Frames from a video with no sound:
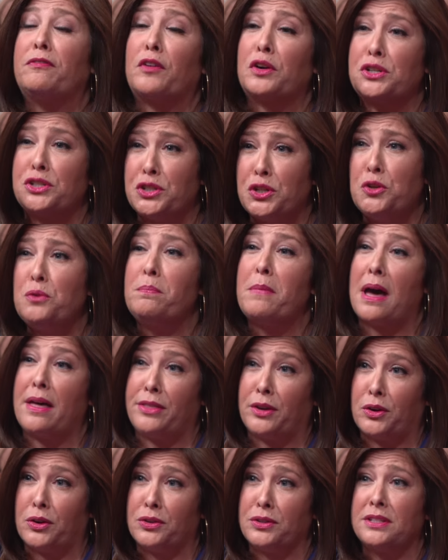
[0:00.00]
for two
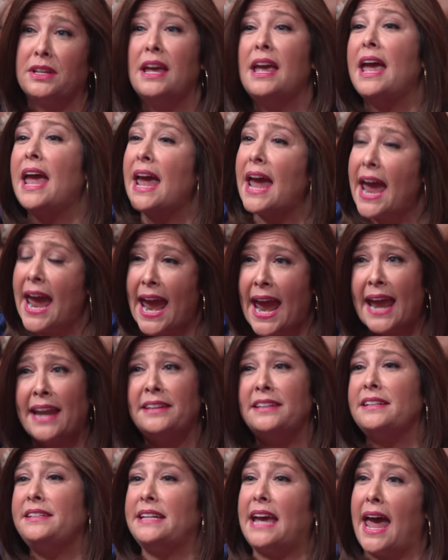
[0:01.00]
mothers
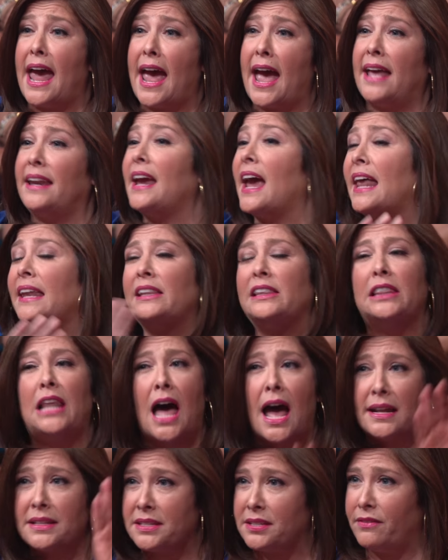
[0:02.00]
and a dad and
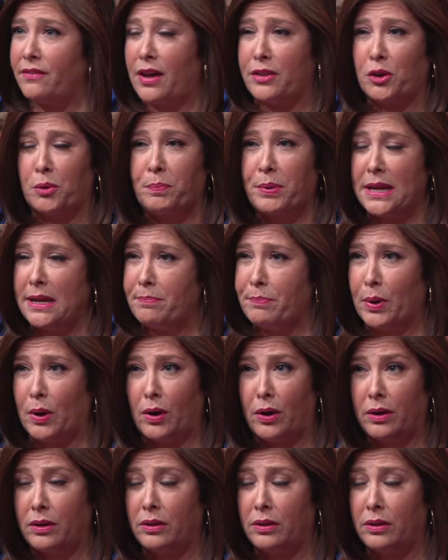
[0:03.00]
lots of other people.